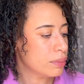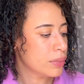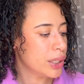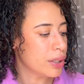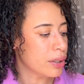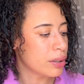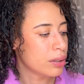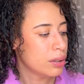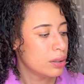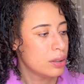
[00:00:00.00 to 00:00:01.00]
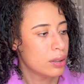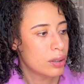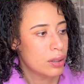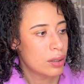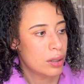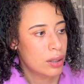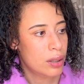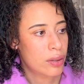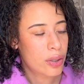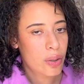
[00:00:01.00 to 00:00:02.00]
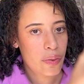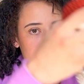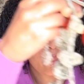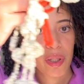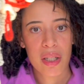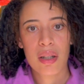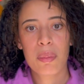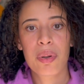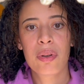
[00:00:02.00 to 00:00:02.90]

here, I don't know if it'll pick up,